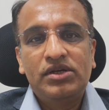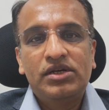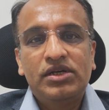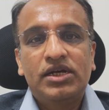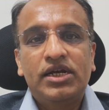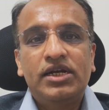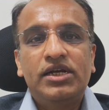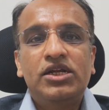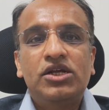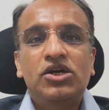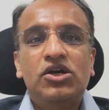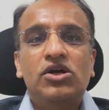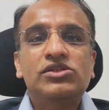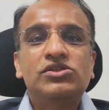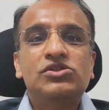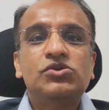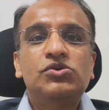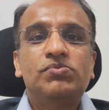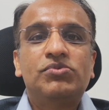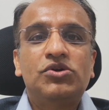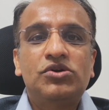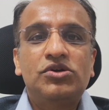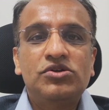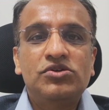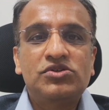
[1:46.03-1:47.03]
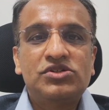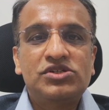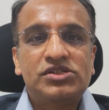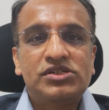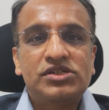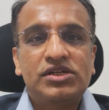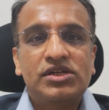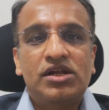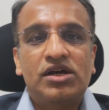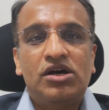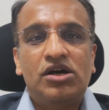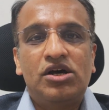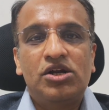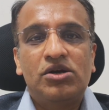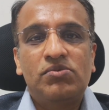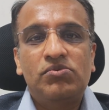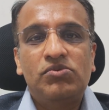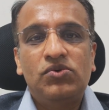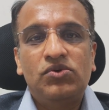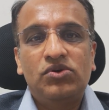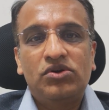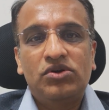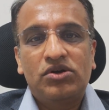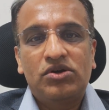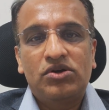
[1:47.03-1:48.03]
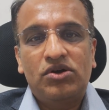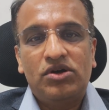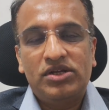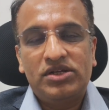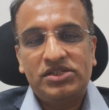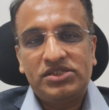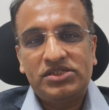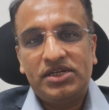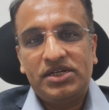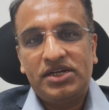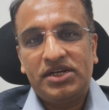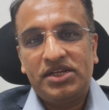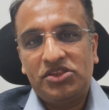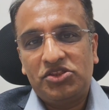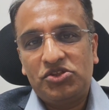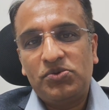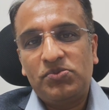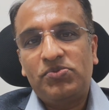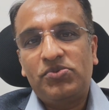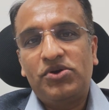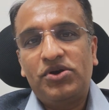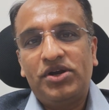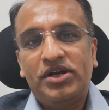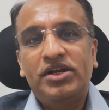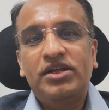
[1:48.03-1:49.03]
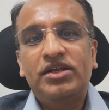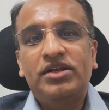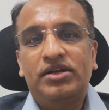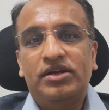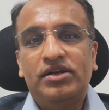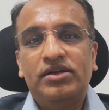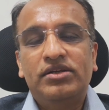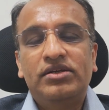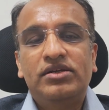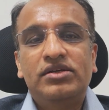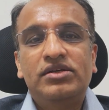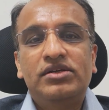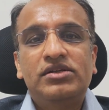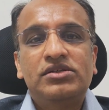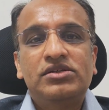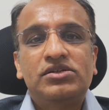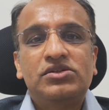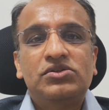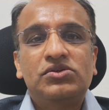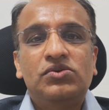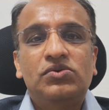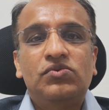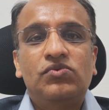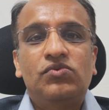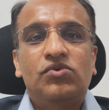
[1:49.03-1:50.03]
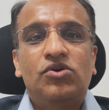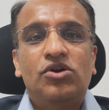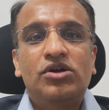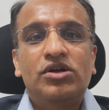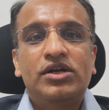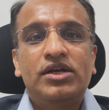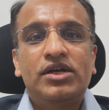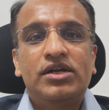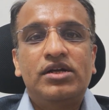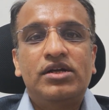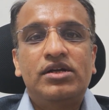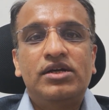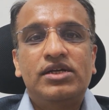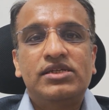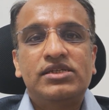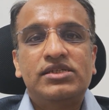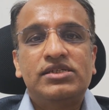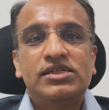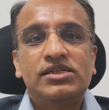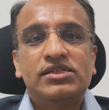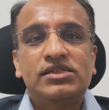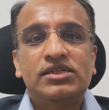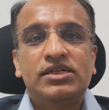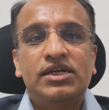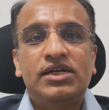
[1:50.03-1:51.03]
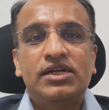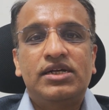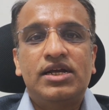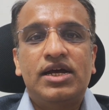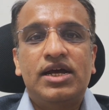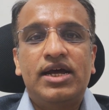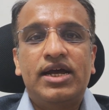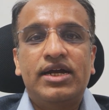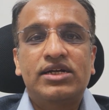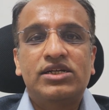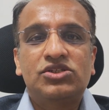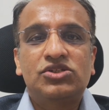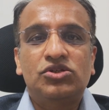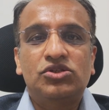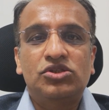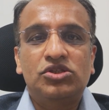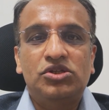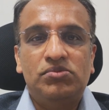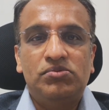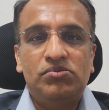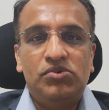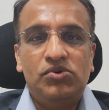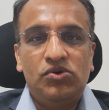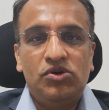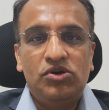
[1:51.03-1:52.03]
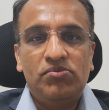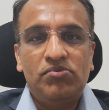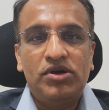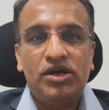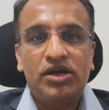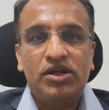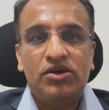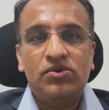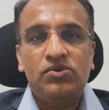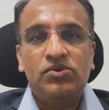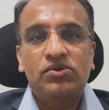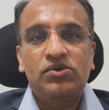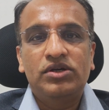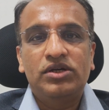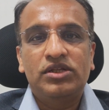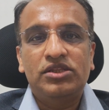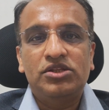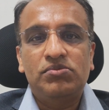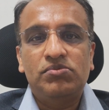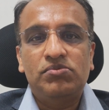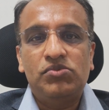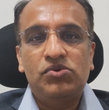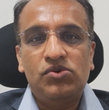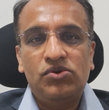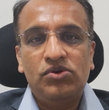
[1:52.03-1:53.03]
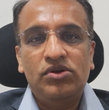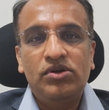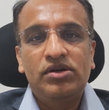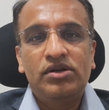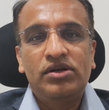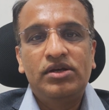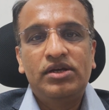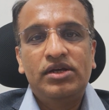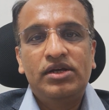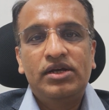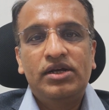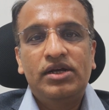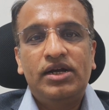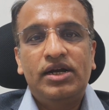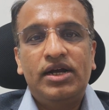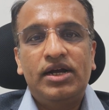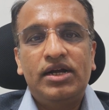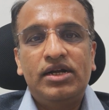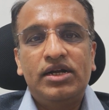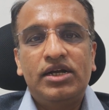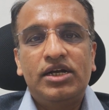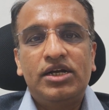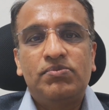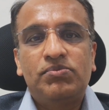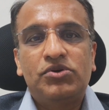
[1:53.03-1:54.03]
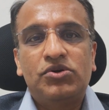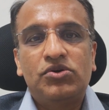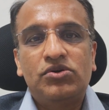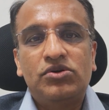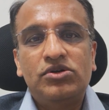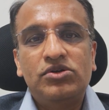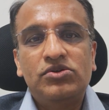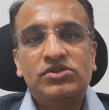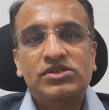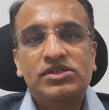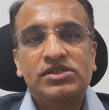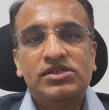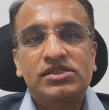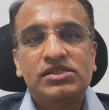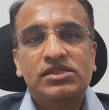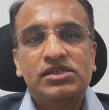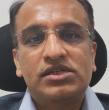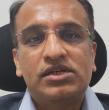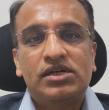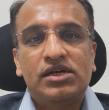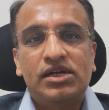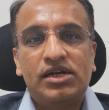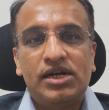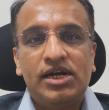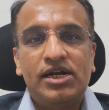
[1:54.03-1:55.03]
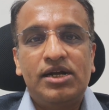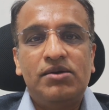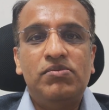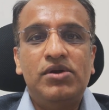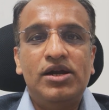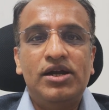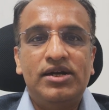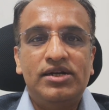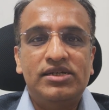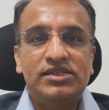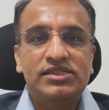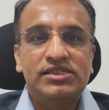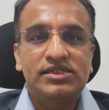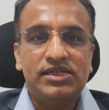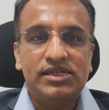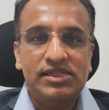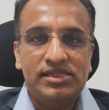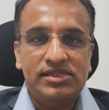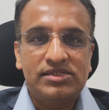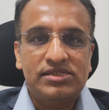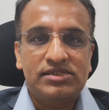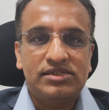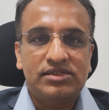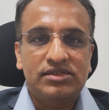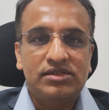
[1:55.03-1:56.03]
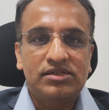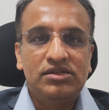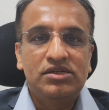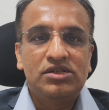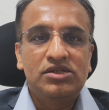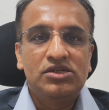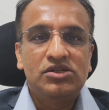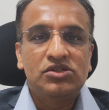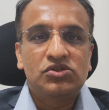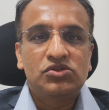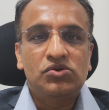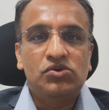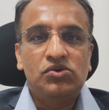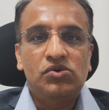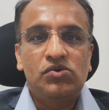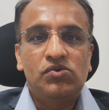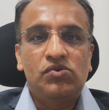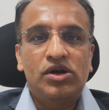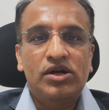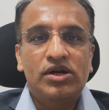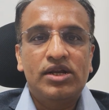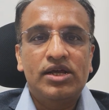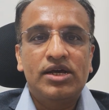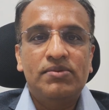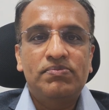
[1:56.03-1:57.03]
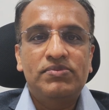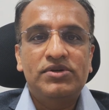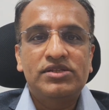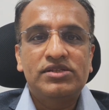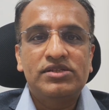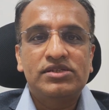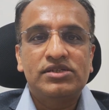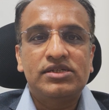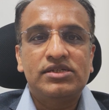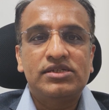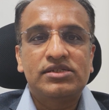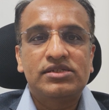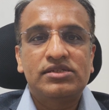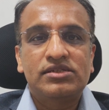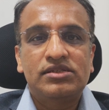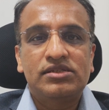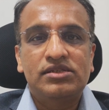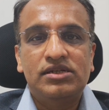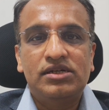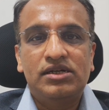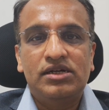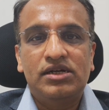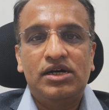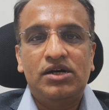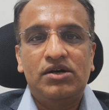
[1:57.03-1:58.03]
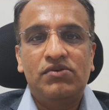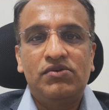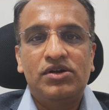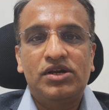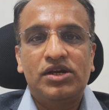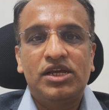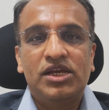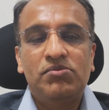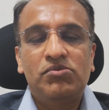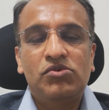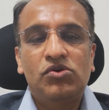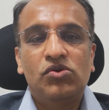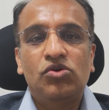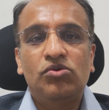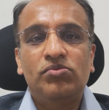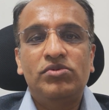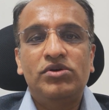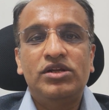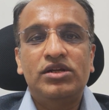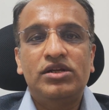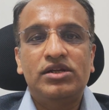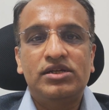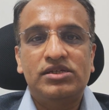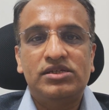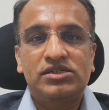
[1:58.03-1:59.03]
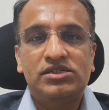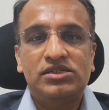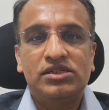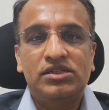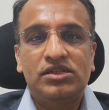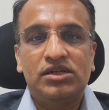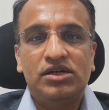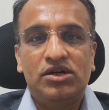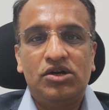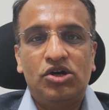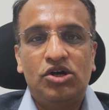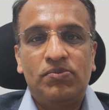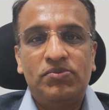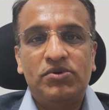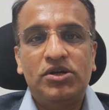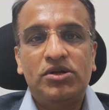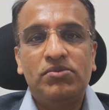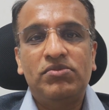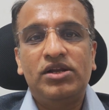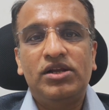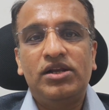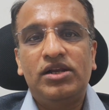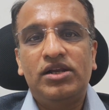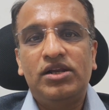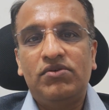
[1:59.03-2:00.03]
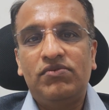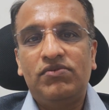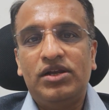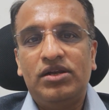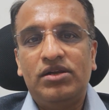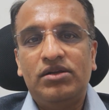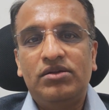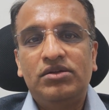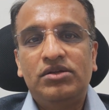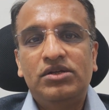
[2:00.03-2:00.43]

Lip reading: Kidney also produces a hormone called as erythropoietin. So what it does is it acts on the bone marrow in the bone and it produces red blood cells. So what happens is our hemoglobin is in the optimal level.